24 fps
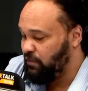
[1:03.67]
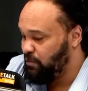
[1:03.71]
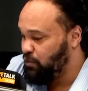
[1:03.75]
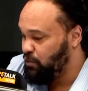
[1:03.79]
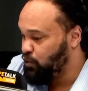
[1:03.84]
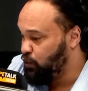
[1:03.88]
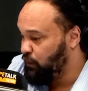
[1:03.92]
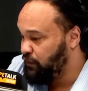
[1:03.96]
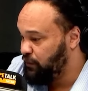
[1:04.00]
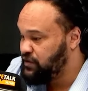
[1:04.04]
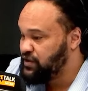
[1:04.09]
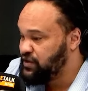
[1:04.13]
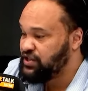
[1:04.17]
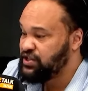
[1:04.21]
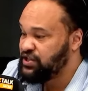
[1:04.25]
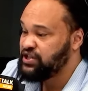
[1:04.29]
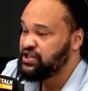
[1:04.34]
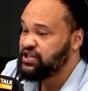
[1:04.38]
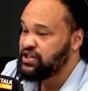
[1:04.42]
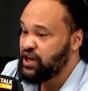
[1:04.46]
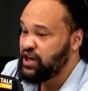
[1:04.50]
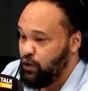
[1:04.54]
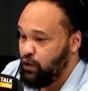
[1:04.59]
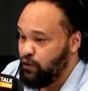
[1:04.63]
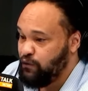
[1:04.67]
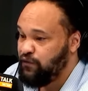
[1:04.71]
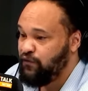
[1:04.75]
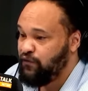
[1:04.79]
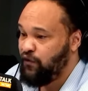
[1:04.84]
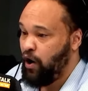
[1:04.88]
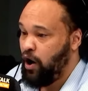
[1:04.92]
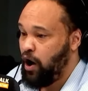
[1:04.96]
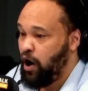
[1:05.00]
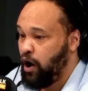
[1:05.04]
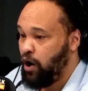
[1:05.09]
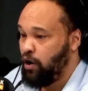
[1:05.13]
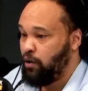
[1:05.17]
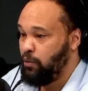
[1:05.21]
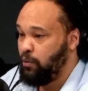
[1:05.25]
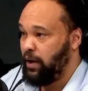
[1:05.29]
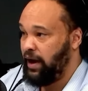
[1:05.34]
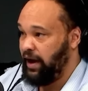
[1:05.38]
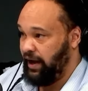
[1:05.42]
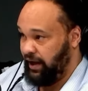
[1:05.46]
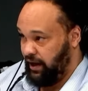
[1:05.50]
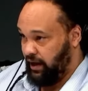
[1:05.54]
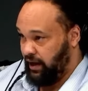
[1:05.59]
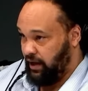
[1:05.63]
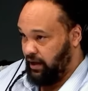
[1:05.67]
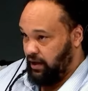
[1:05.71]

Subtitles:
moved so far away